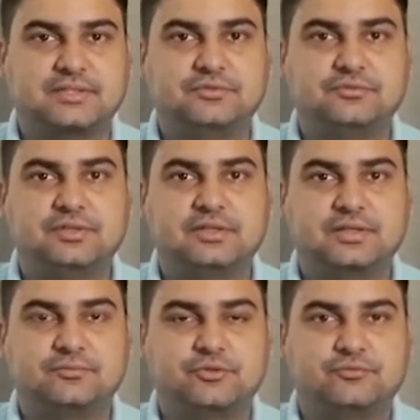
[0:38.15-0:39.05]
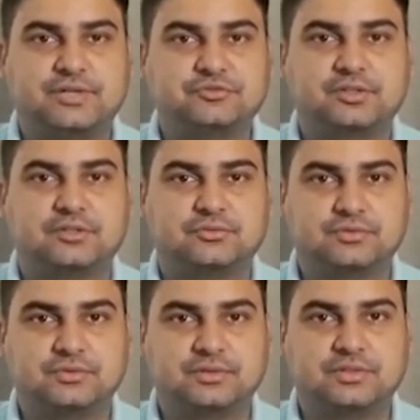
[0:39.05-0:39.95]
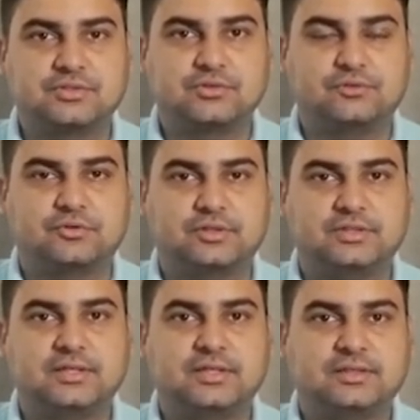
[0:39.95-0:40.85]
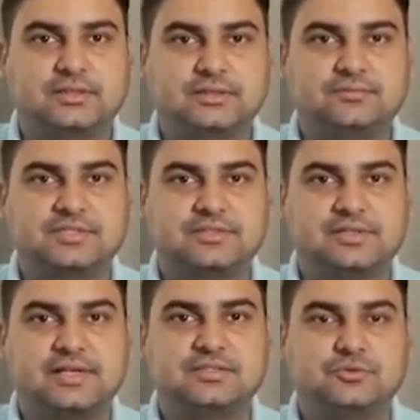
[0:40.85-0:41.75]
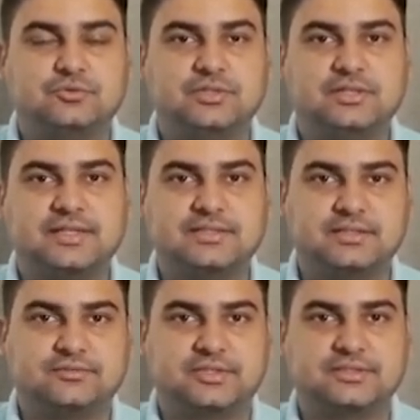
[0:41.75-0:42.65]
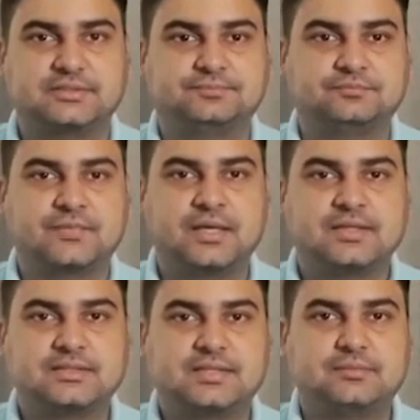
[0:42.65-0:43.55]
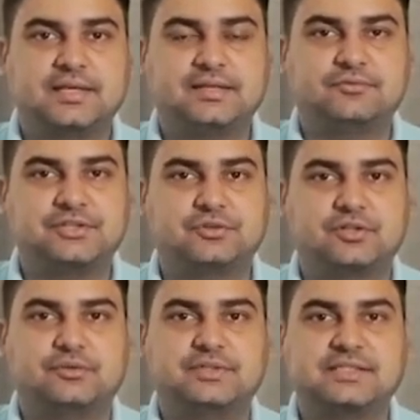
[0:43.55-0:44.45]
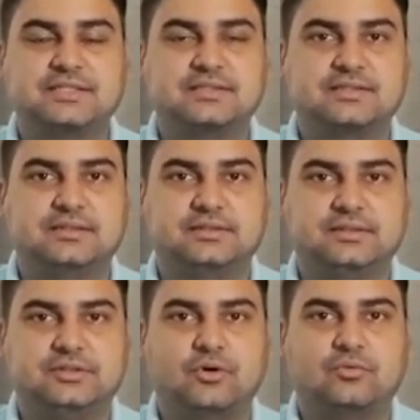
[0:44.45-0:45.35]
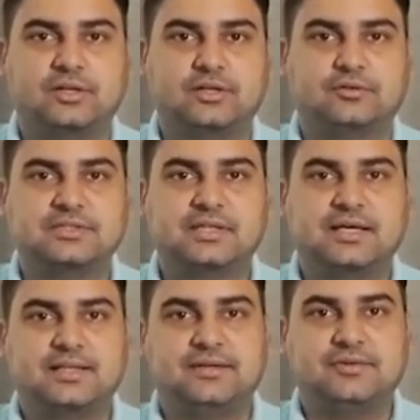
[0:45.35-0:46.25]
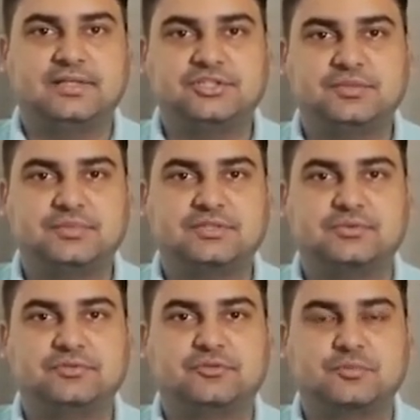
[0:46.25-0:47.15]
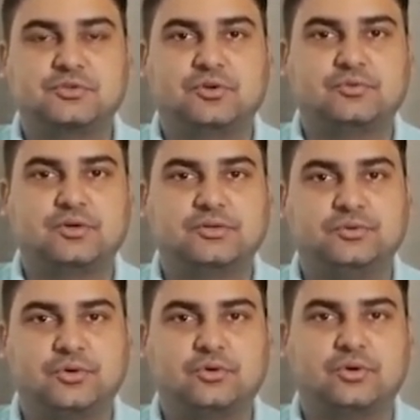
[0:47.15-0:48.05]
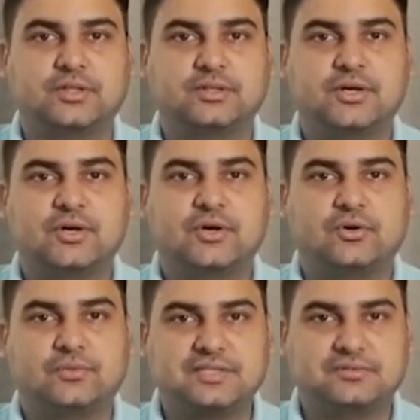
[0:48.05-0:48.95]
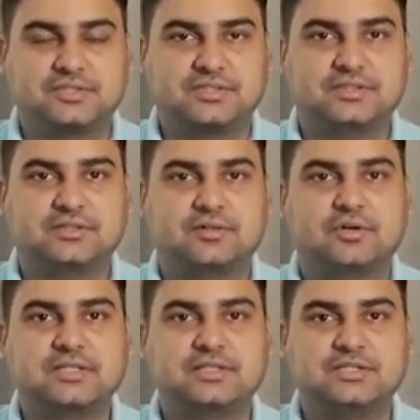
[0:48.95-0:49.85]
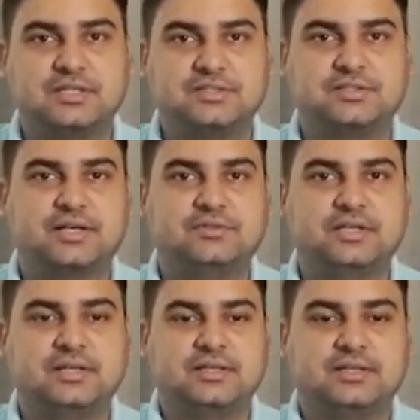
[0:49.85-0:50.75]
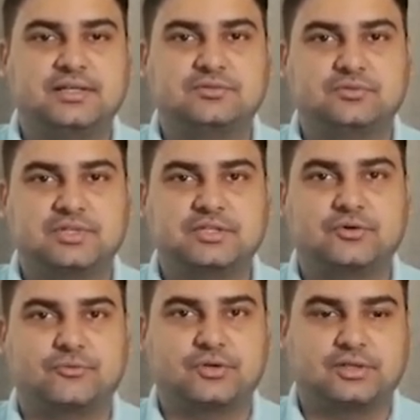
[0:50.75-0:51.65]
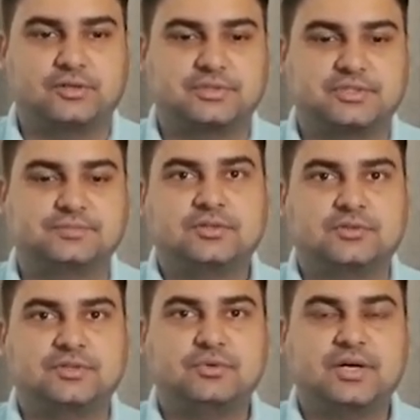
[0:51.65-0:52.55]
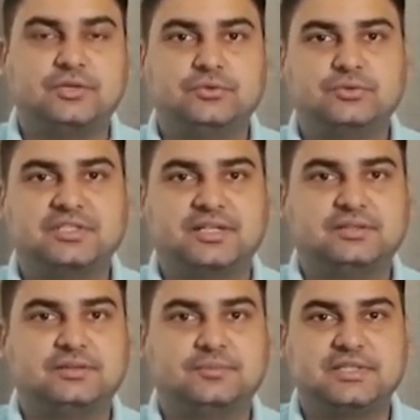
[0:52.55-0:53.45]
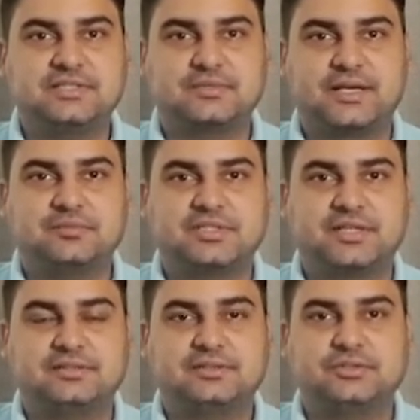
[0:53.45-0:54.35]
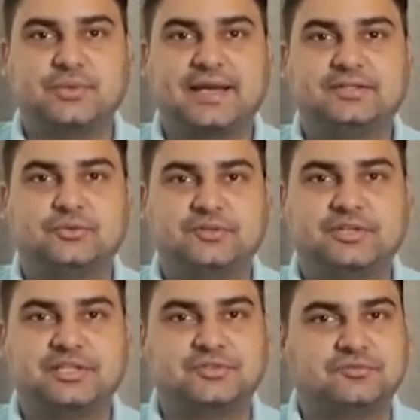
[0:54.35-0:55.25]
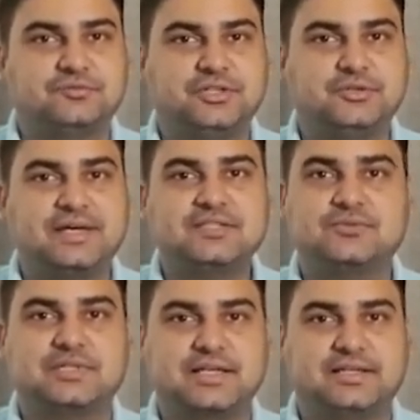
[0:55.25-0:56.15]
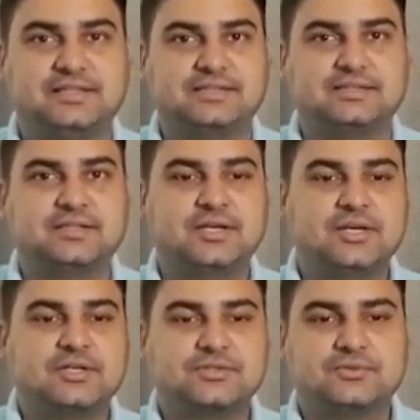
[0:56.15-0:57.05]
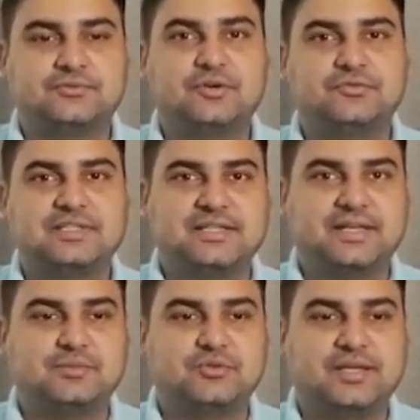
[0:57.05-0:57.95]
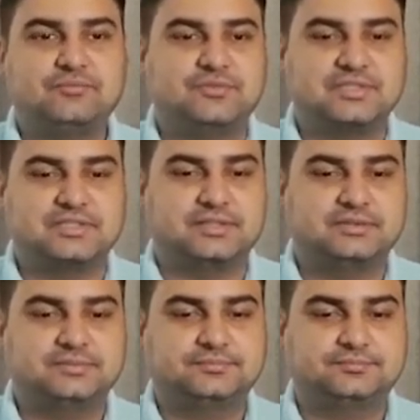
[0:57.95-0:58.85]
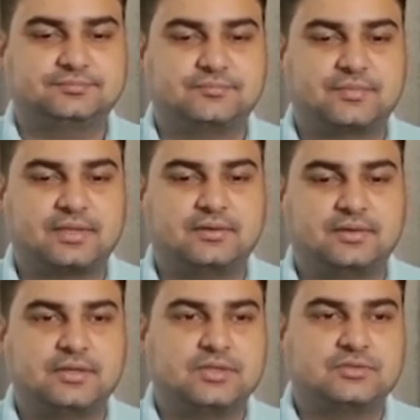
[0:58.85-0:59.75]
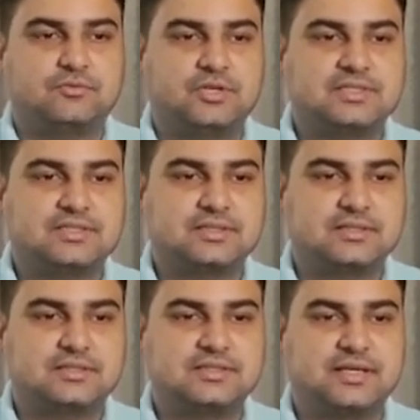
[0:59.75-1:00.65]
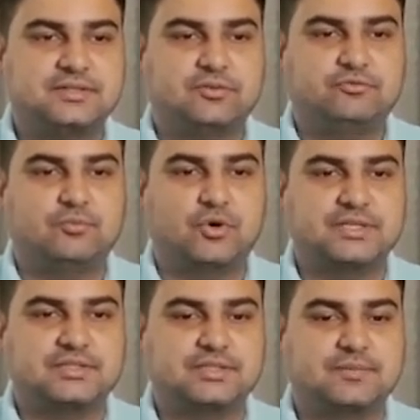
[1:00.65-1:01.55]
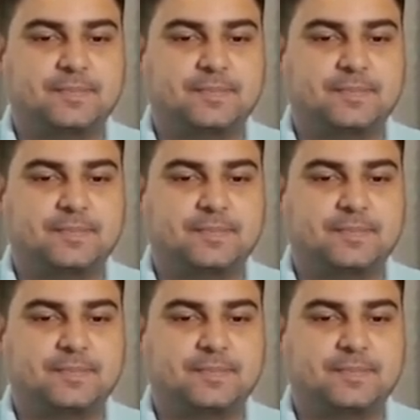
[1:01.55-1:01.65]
If you will come from freshwater to salt water, the vessel will rise due to the density difference. Same like freshwater allowance is the dock water allowance, that when the ship is going from salt water to dock water or vice versa, what is the change in draft? That is known as the dock water allowance. So if you are new to the channel, please subscribe the channel to get the notification of the video as soon as I release it. So without wasting any more time, we will start. So what is center of buoyancy?